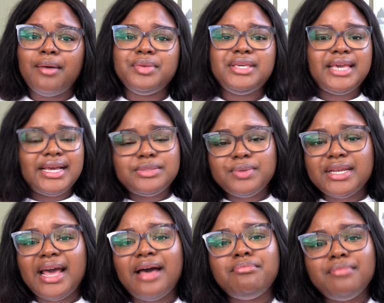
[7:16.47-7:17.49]
Yes, we can
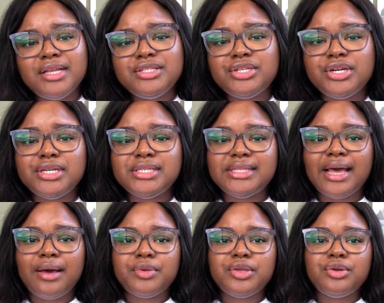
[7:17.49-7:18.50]
have mentors
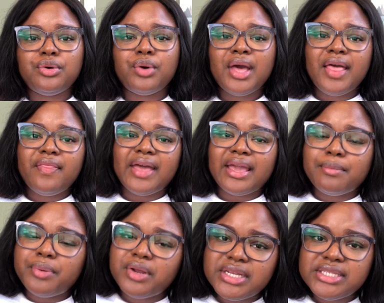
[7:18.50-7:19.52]
that that can
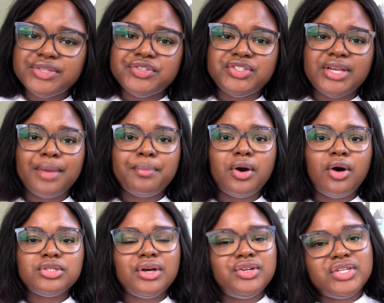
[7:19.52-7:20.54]
put us in check, but
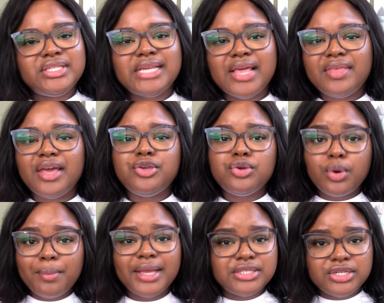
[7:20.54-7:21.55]
also understand that your
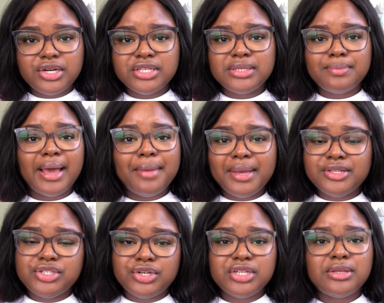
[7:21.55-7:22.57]
mentors, my
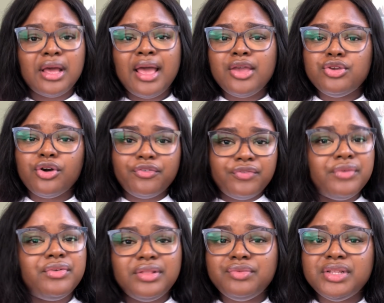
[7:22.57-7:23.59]
mentors, your
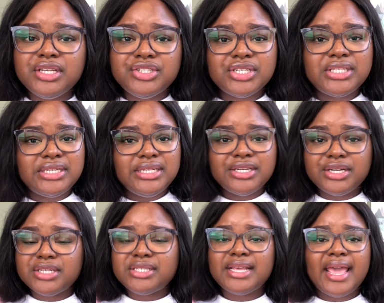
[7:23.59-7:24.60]
favorite religious
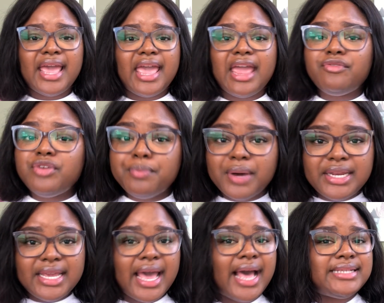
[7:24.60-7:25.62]
leaders,
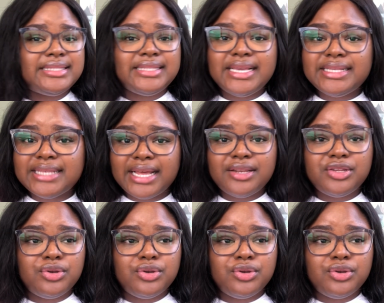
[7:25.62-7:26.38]
everybody has things that